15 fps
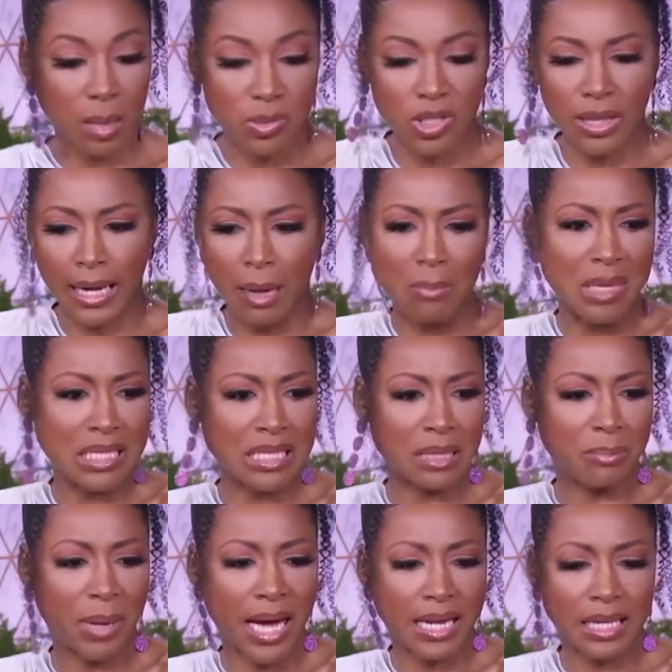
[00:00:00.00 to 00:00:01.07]
up to like a
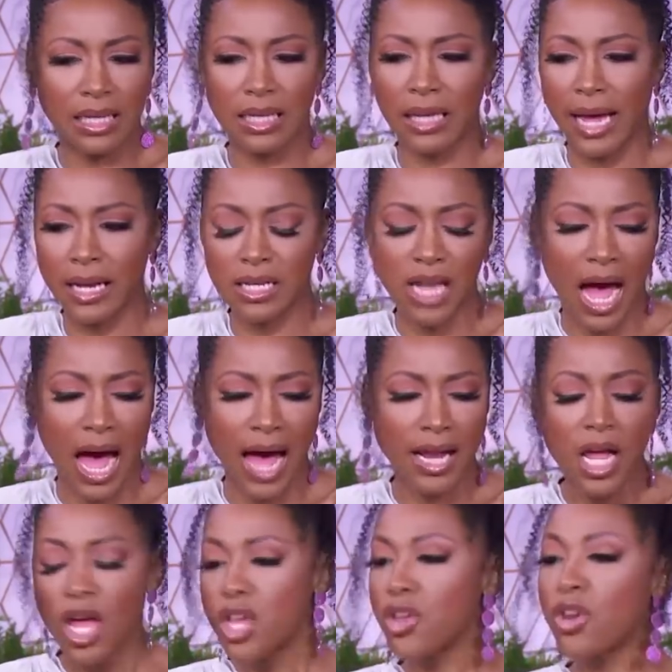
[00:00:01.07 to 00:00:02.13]
missing button, like not,
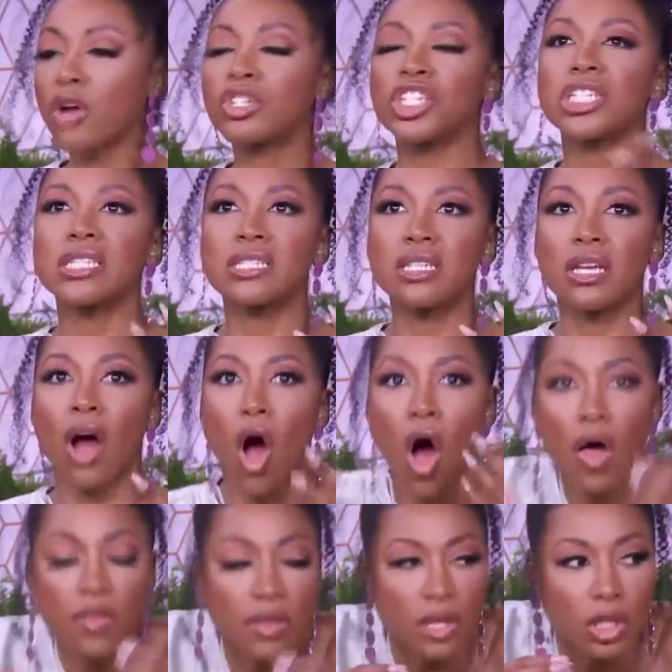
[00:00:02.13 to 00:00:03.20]
you know, just
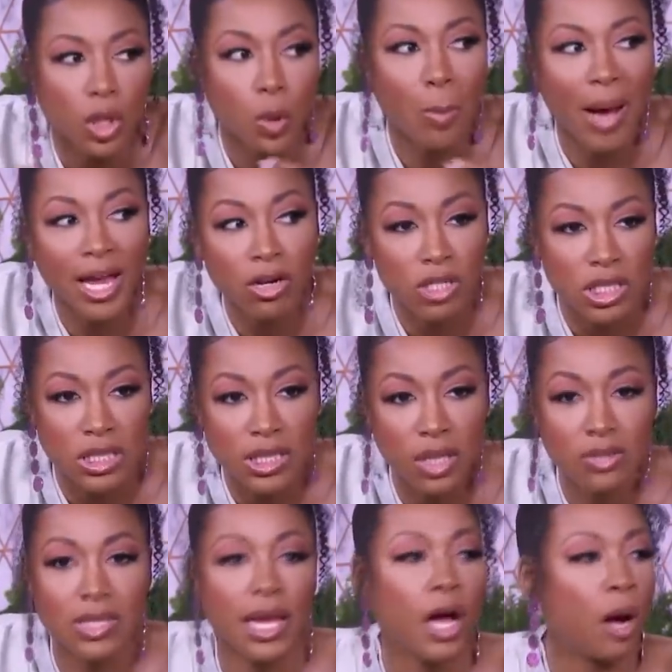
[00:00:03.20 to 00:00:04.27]
all the little minor
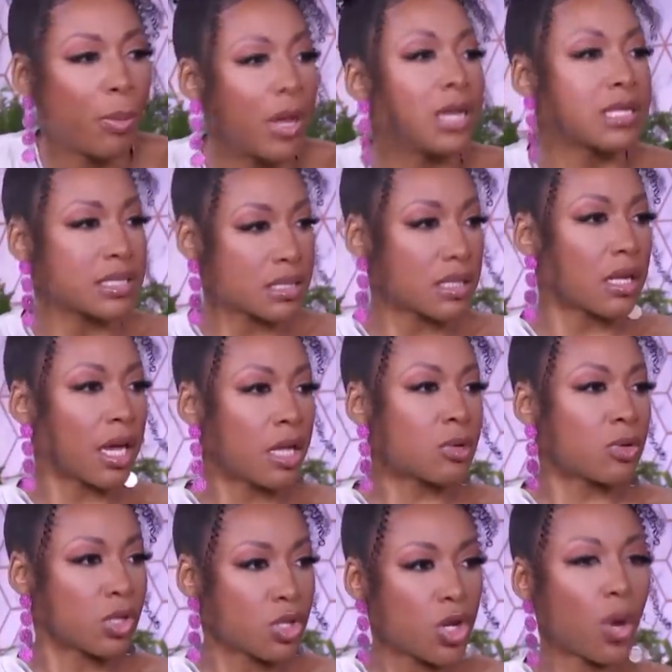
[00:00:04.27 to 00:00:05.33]
details that yeah. help us
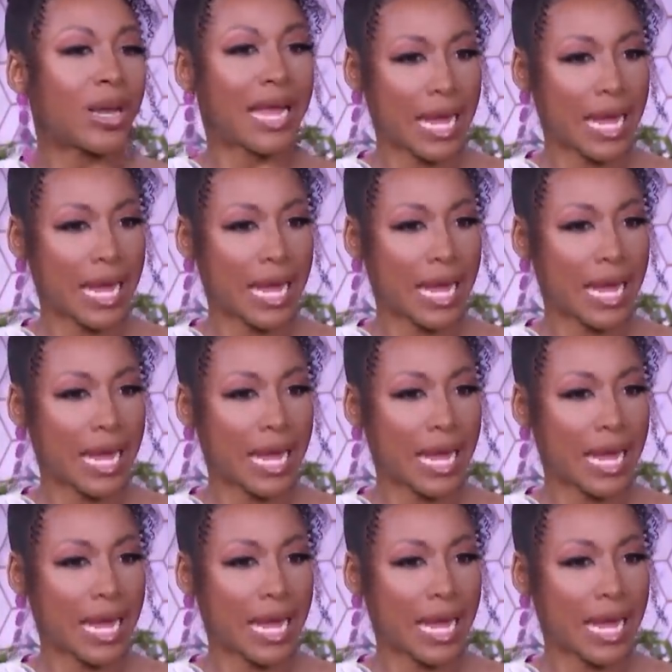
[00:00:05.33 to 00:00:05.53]
in, you know,